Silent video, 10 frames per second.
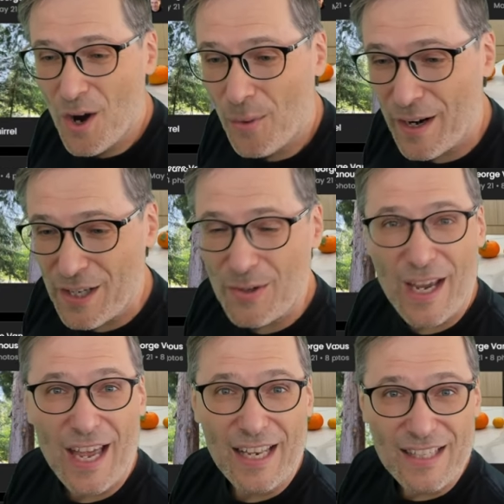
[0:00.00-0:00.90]
where you
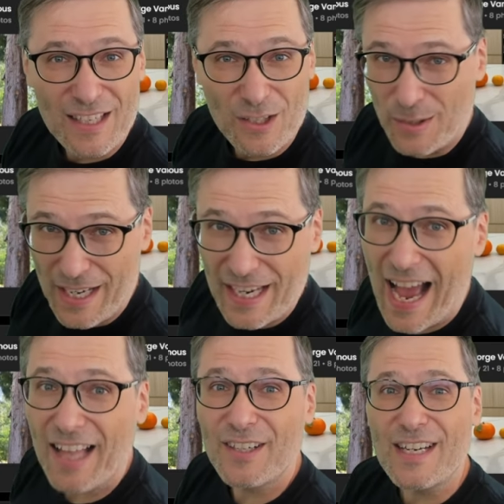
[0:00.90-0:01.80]
can create
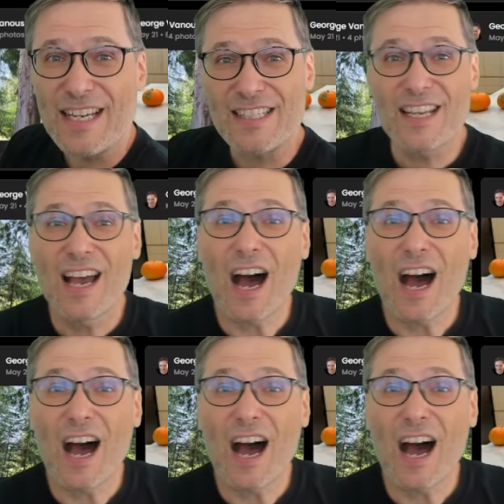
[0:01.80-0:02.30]
galleries,